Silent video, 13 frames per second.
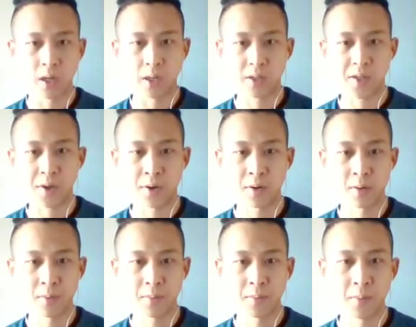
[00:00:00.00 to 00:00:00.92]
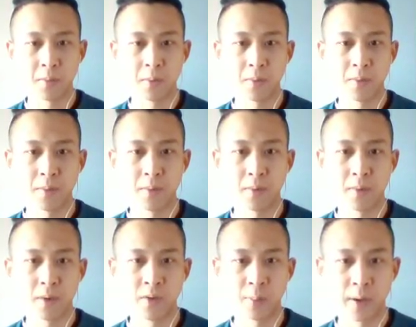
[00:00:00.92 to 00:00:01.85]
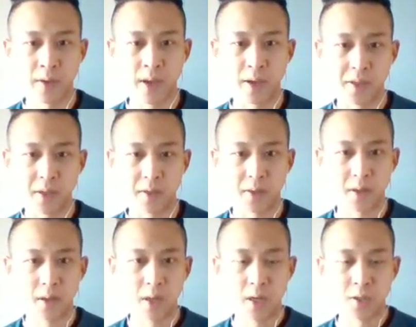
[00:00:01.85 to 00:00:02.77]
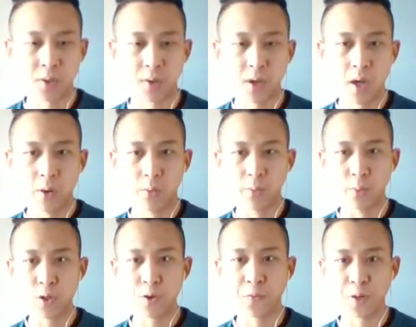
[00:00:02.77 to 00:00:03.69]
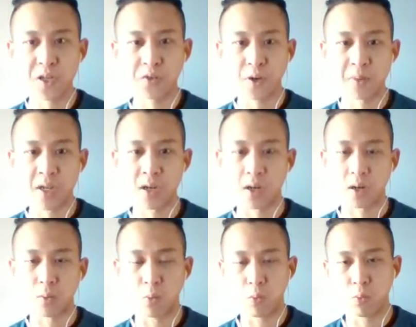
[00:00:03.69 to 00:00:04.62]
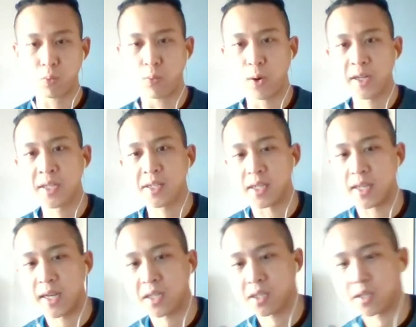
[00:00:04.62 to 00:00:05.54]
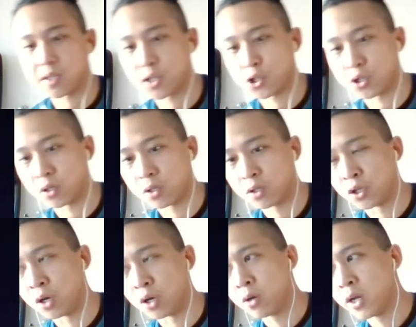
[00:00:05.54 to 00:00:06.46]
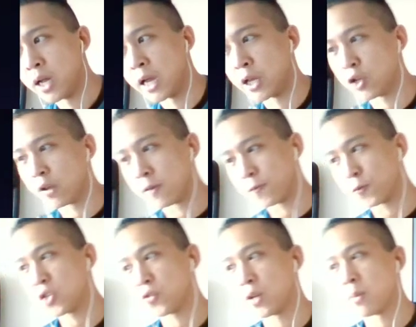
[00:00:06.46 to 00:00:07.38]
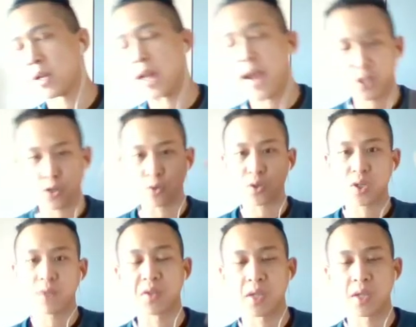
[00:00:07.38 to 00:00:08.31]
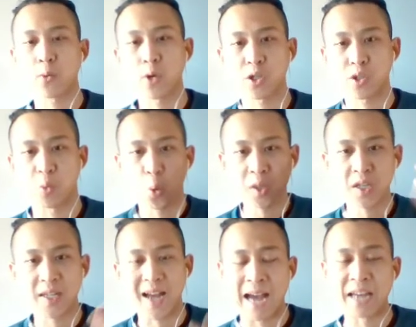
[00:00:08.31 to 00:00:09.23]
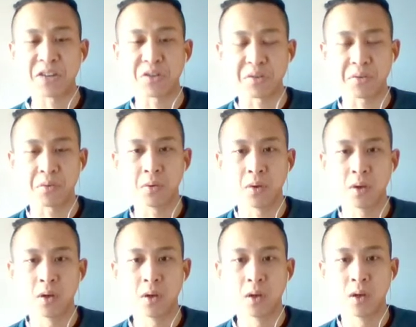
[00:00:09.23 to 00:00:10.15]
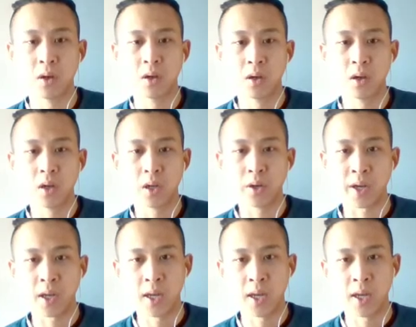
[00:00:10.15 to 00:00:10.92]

Center. Yeah, exactly. So when you freeze frame here, what is the next decision? And in freeze frame and ask yourself the same question: what did I do? Right?